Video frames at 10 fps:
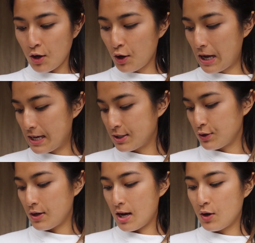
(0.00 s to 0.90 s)
Okay,
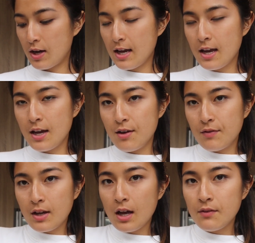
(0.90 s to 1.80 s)
so now I
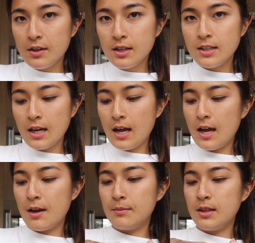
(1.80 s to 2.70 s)
have covered
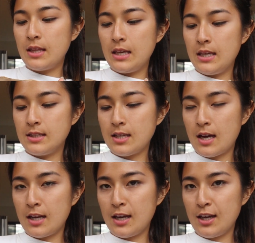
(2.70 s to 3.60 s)
the
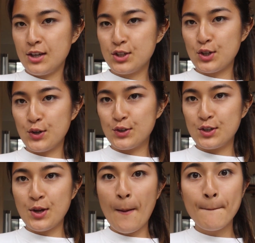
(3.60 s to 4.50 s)
tare
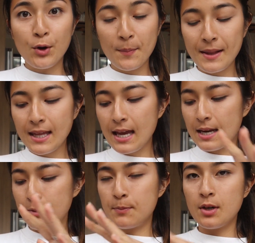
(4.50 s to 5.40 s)
soaked pork belly, and
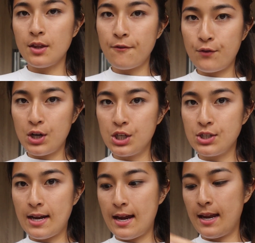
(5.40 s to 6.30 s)
I'm going to put it in the
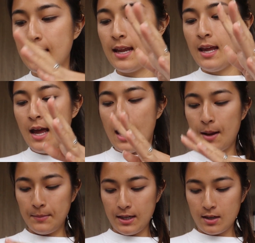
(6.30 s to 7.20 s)
fridge and
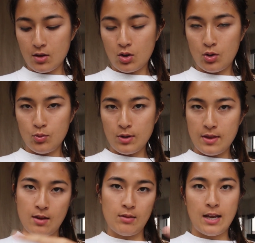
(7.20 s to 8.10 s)
let it get cold,
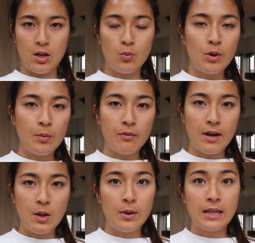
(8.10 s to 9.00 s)
and then later when we're
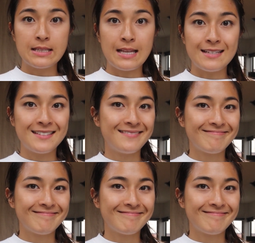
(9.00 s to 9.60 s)
ready we can slice it.